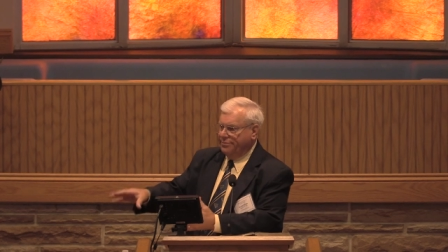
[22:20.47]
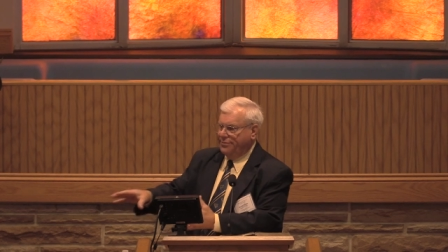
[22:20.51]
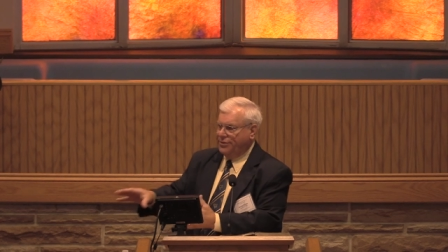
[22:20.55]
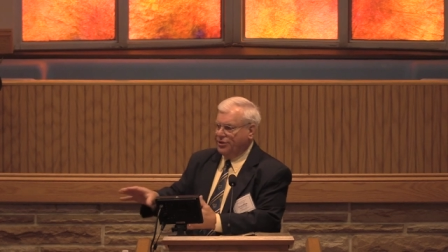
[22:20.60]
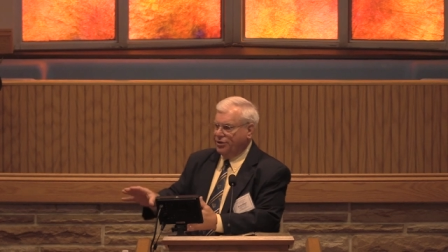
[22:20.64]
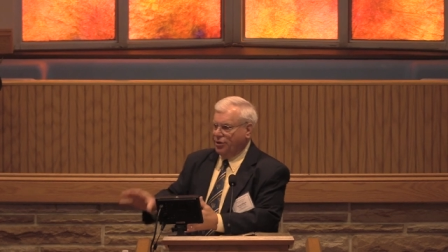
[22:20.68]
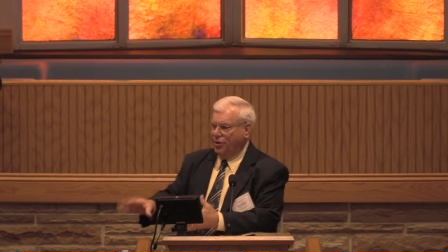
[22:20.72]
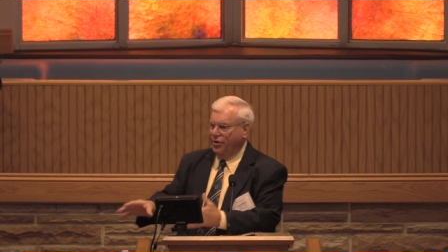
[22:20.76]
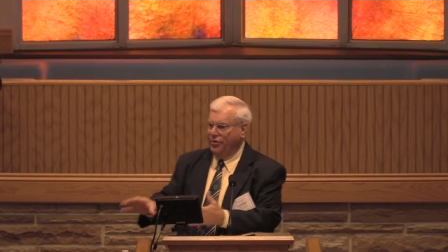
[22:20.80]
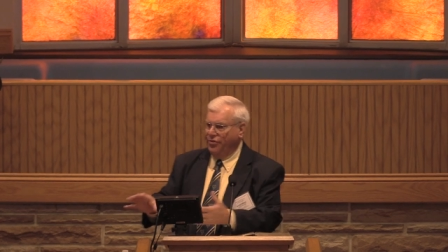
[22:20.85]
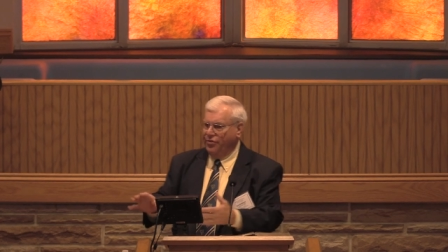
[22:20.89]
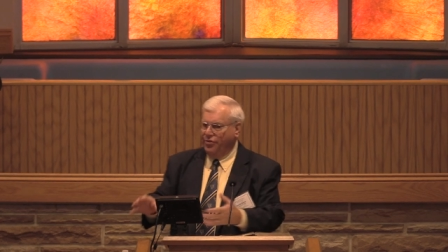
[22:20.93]

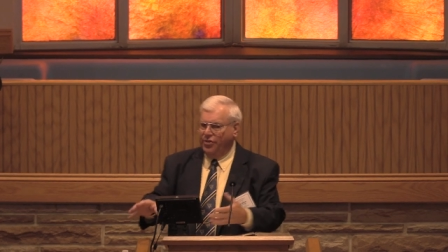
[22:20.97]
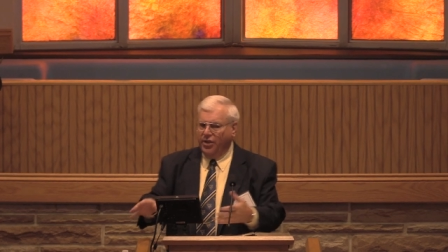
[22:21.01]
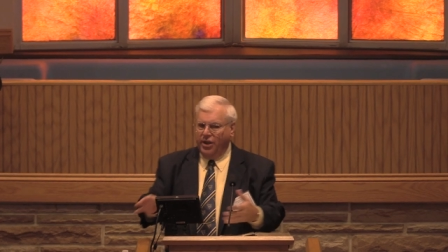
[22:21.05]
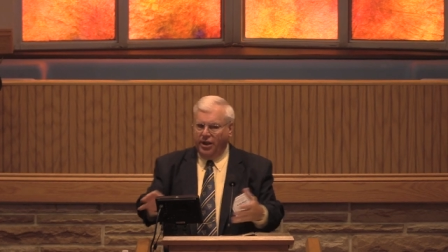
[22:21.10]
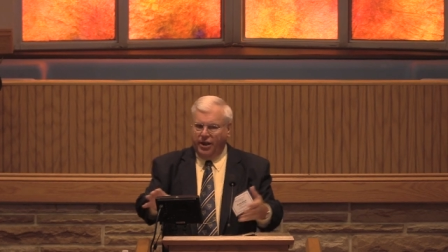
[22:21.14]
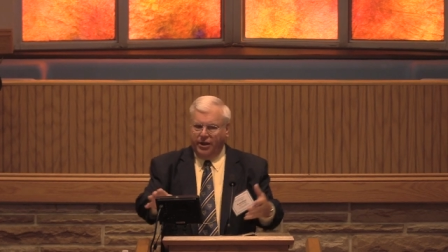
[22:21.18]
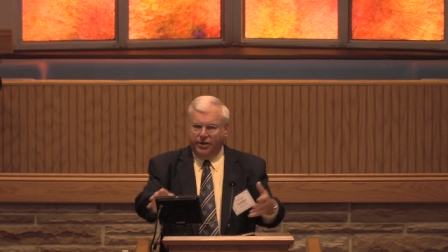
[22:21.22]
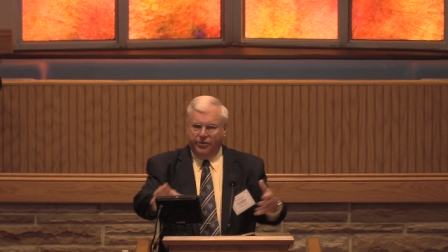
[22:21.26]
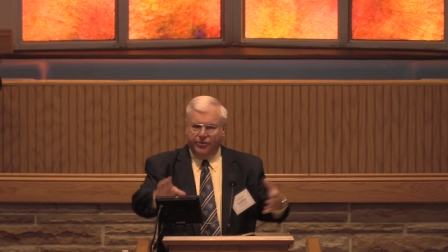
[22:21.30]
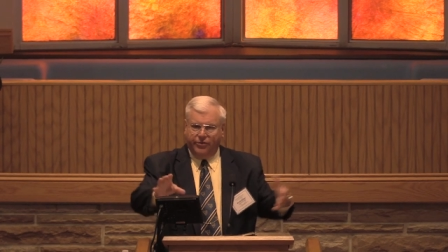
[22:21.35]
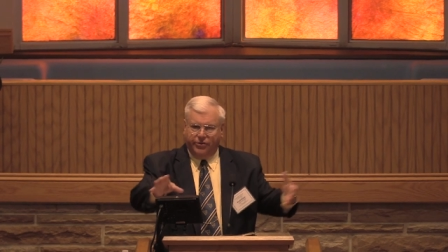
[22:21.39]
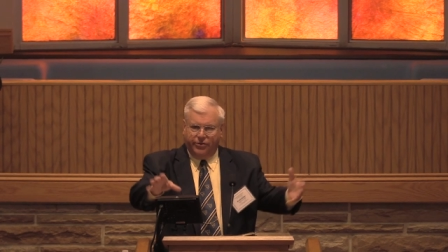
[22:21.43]
certain
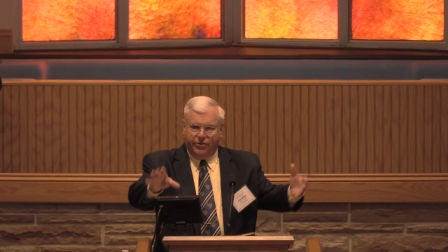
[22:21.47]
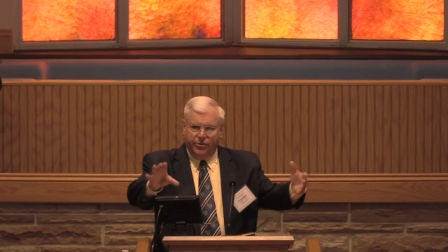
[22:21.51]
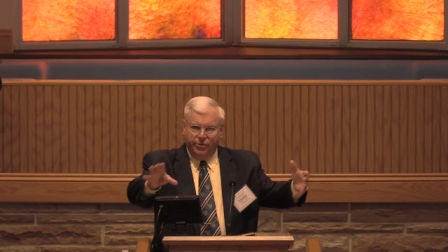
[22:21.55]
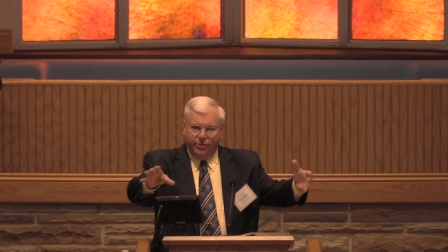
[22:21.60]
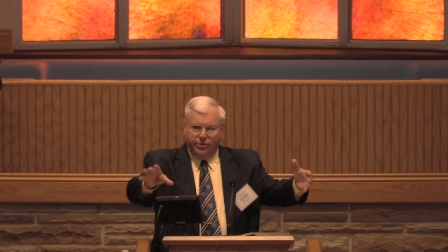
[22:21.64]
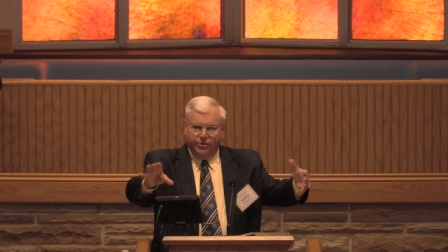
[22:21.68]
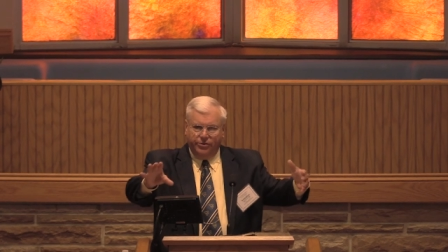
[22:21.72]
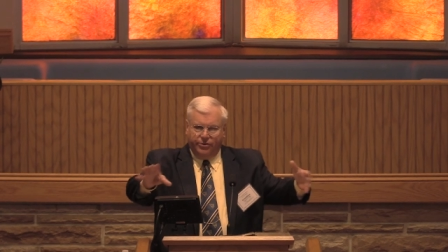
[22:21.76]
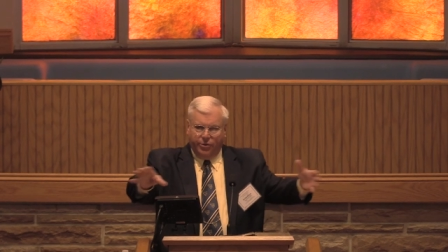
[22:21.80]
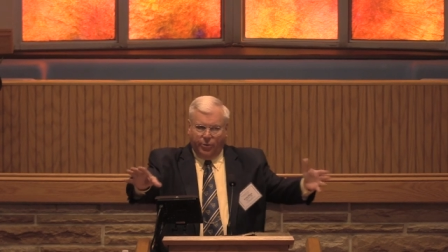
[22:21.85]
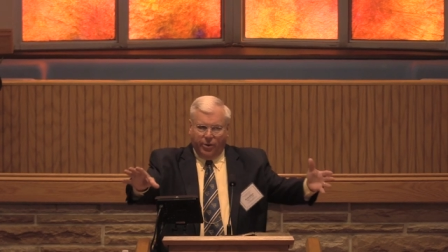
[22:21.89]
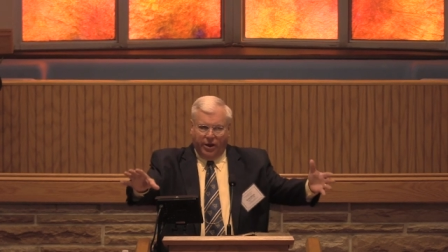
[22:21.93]
things
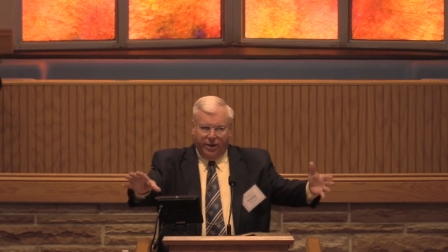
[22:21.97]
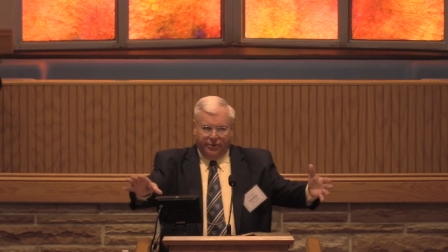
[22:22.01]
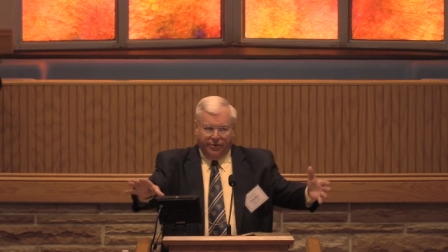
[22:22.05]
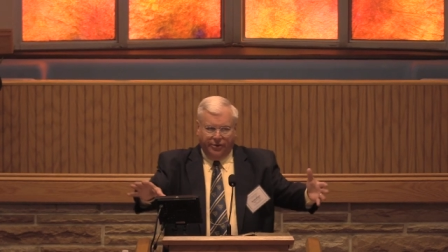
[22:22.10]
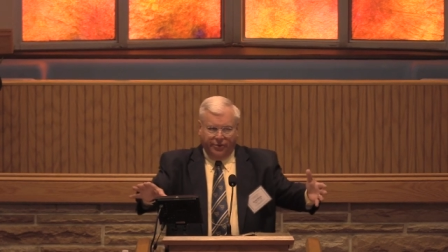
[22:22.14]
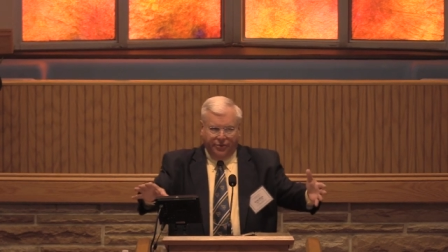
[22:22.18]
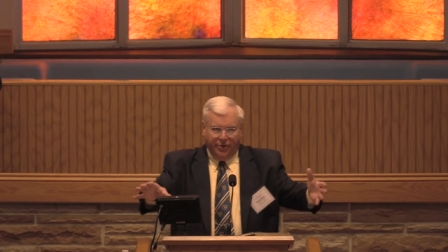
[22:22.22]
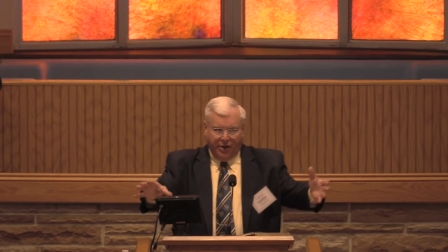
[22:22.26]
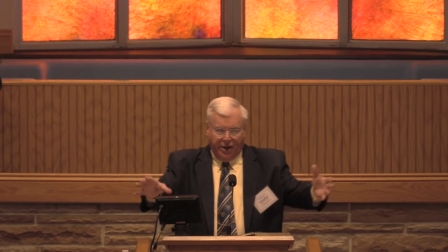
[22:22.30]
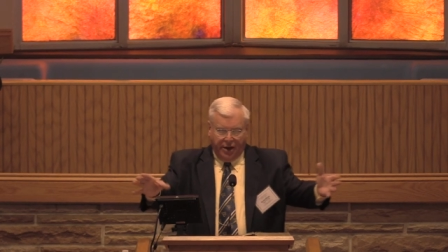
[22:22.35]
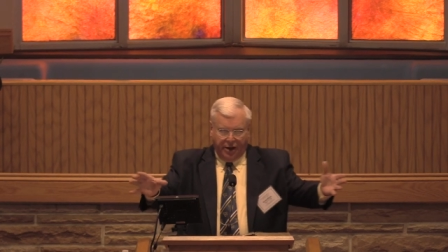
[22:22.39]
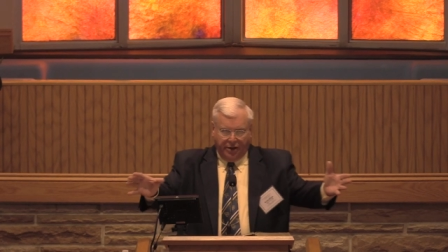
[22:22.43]
to, to
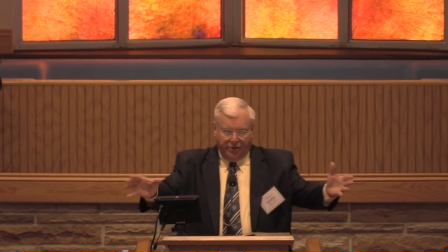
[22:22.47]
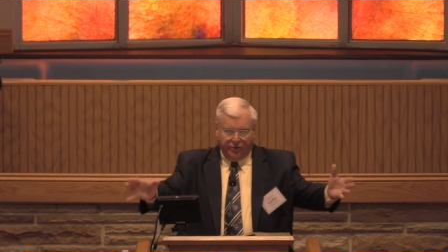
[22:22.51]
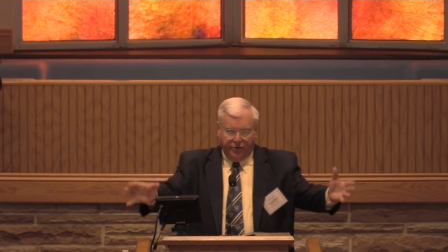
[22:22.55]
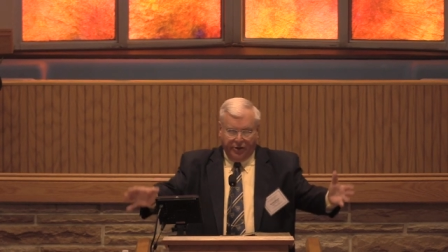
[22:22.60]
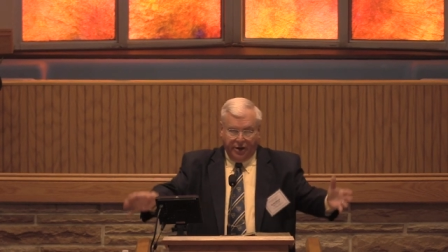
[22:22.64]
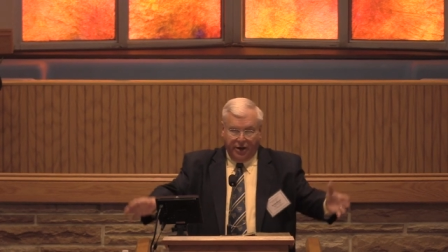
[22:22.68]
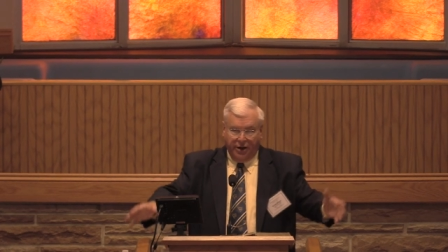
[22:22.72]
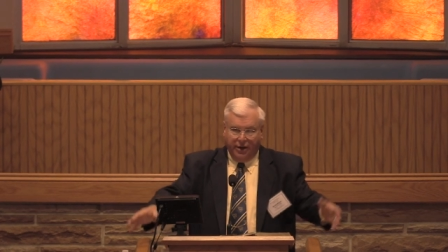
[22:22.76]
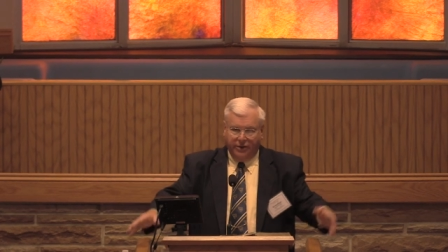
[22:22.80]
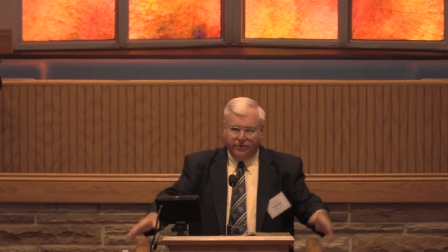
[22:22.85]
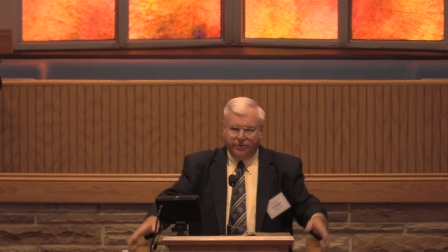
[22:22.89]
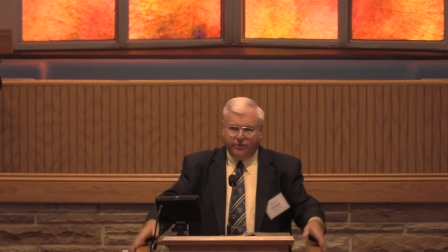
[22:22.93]
other things,
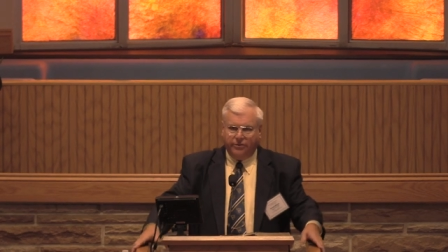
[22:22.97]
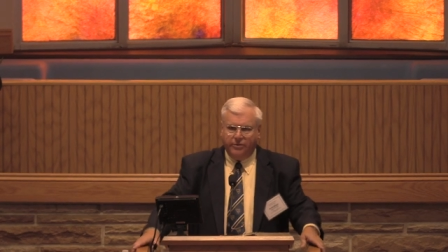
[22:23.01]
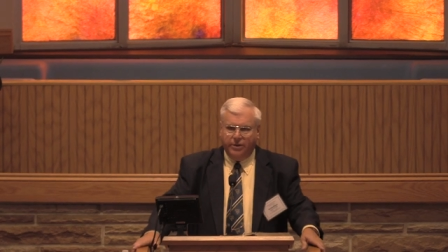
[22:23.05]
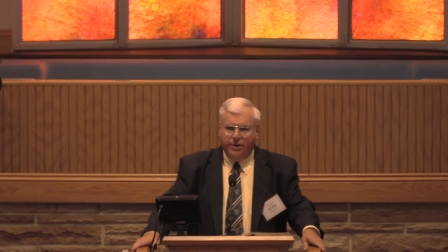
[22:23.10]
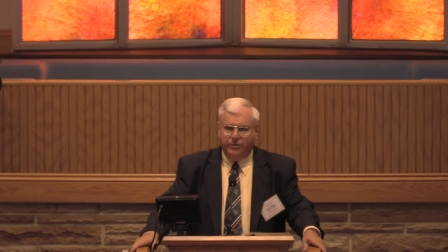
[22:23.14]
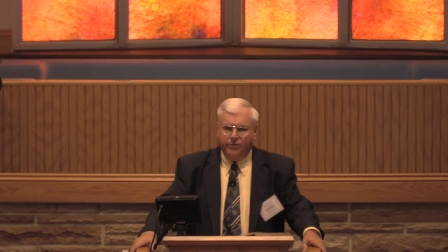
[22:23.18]
and it's,